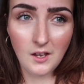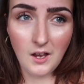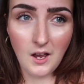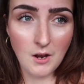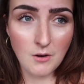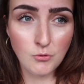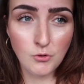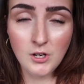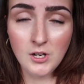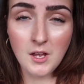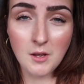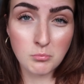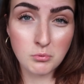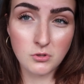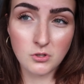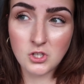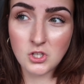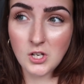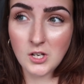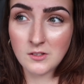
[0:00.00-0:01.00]
I really
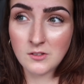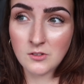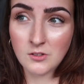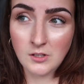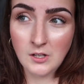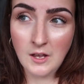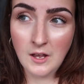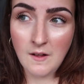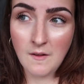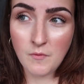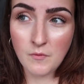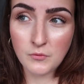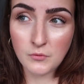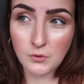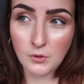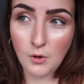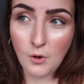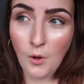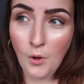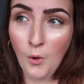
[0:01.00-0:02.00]
appreciate Guerlain
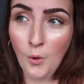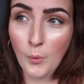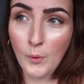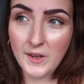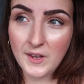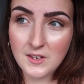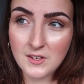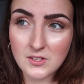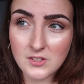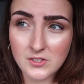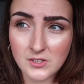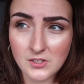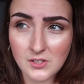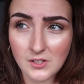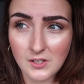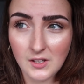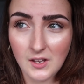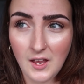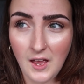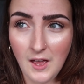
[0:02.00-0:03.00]
for
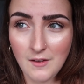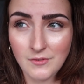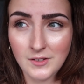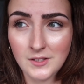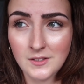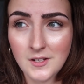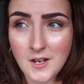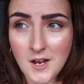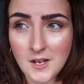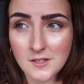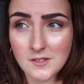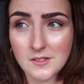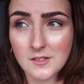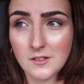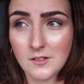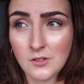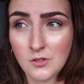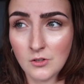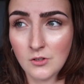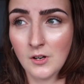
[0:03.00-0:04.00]
always having that
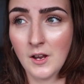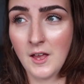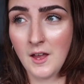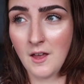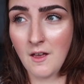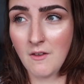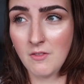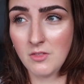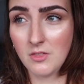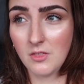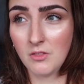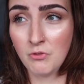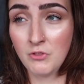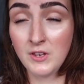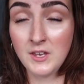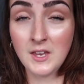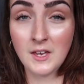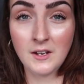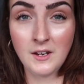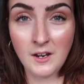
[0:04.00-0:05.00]
Guerlain
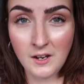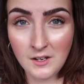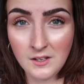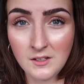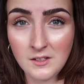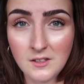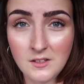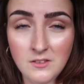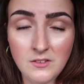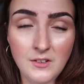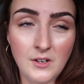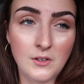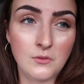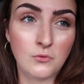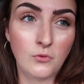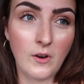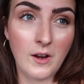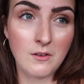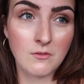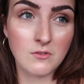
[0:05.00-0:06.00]
DNA in their
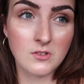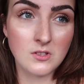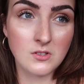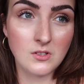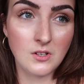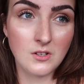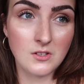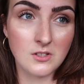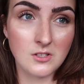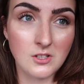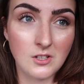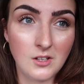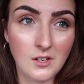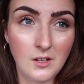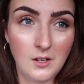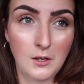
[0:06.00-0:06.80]
fragrances.